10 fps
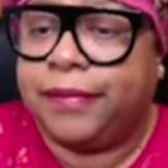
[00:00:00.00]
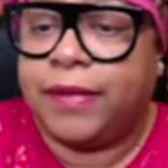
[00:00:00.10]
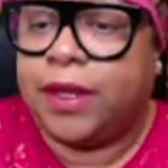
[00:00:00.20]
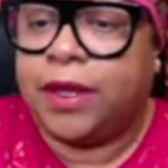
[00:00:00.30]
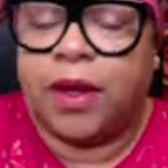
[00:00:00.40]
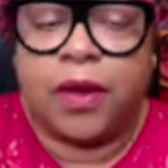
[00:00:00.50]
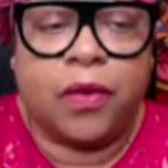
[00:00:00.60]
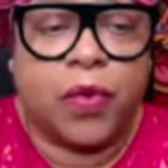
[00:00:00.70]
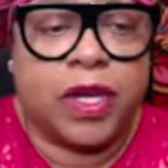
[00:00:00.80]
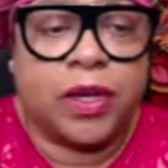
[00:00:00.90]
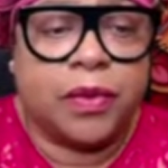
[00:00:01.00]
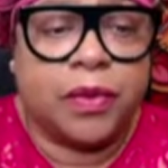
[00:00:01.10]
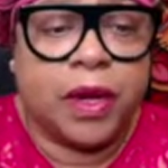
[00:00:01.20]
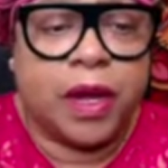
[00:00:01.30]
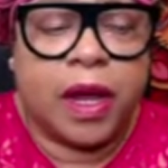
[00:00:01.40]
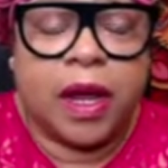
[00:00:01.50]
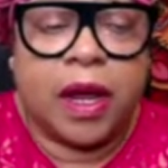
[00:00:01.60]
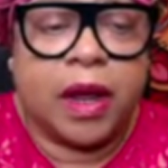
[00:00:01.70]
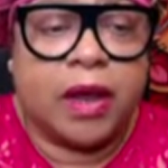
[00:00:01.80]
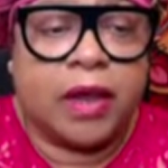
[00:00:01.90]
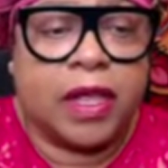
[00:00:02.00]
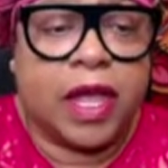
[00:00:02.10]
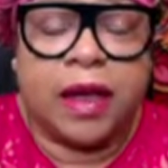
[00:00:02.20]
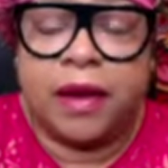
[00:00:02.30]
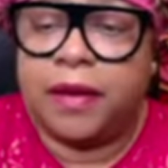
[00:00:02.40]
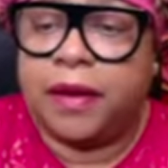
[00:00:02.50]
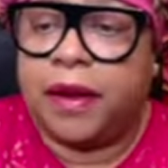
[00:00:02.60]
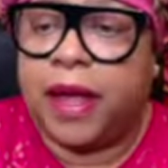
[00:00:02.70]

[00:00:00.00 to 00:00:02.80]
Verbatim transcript: We do. You know, we do. All big ones. Yeah. We do.